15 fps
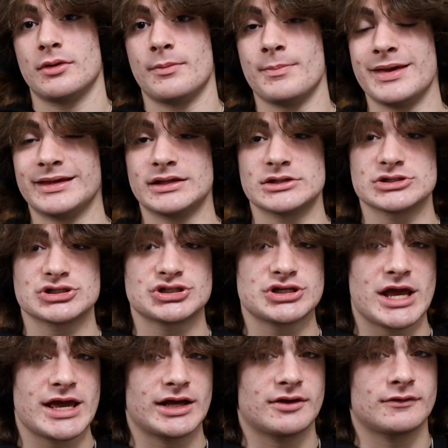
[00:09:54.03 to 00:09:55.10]
making
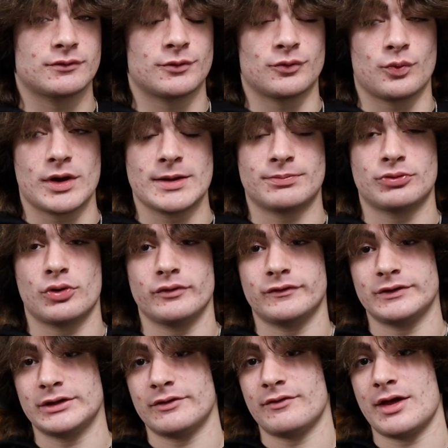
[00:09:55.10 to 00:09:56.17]
shakes with whey
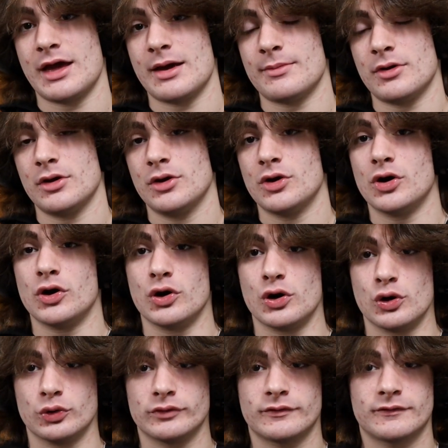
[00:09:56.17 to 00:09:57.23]
protein in them,
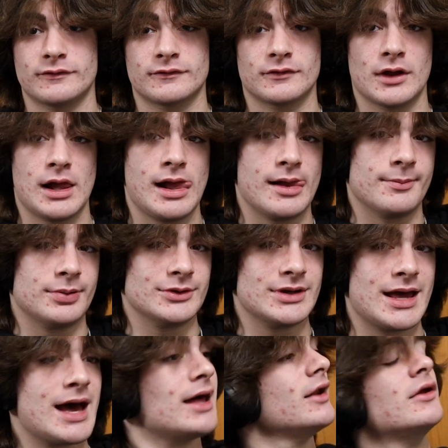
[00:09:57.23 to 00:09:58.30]
oats,
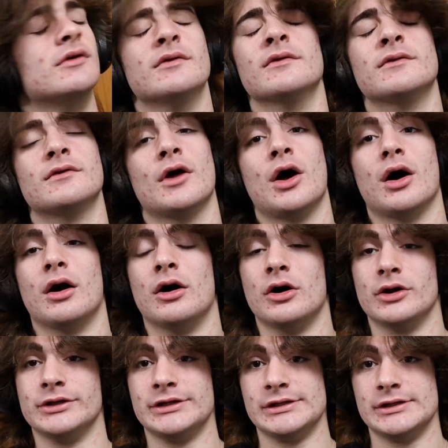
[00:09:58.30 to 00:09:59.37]
bananas,
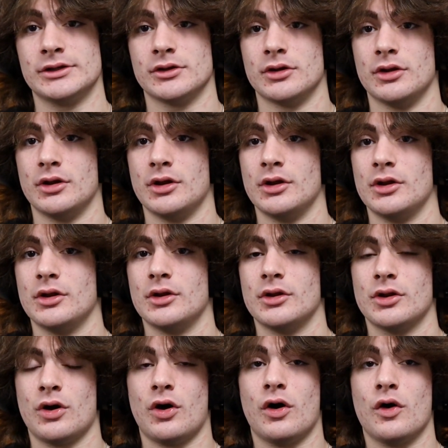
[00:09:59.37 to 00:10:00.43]
honey.
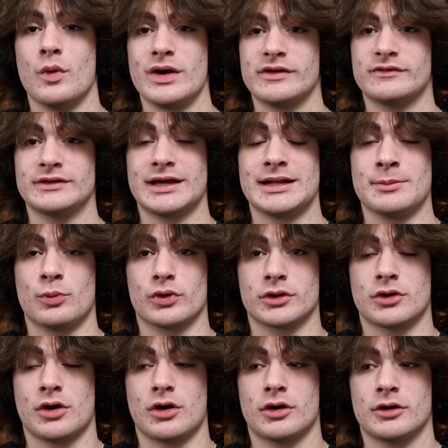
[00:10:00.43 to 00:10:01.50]
all ways to get in more
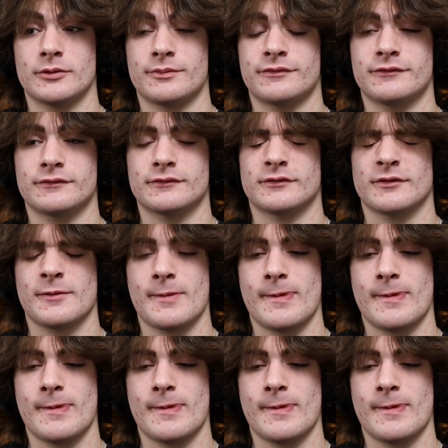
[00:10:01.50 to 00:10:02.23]
carbs.